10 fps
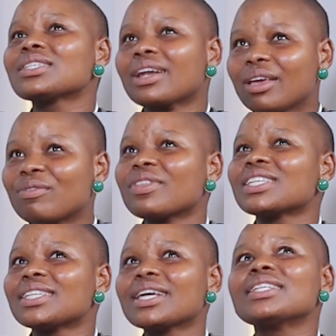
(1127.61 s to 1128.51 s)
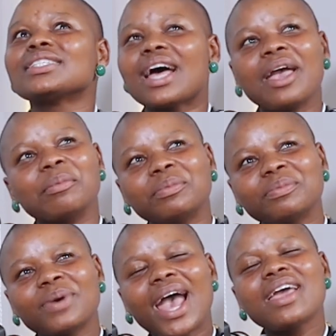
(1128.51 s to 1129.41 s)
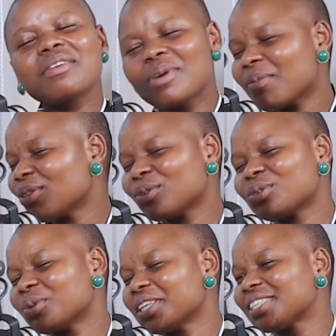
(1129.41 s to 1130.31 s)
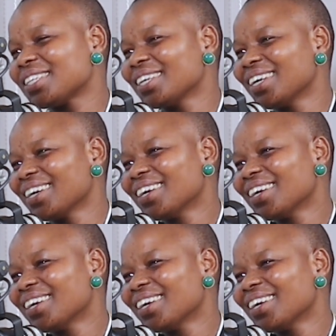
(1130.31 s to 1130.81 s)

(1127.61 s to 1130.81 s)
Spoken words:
gray for the second time. I remember those words.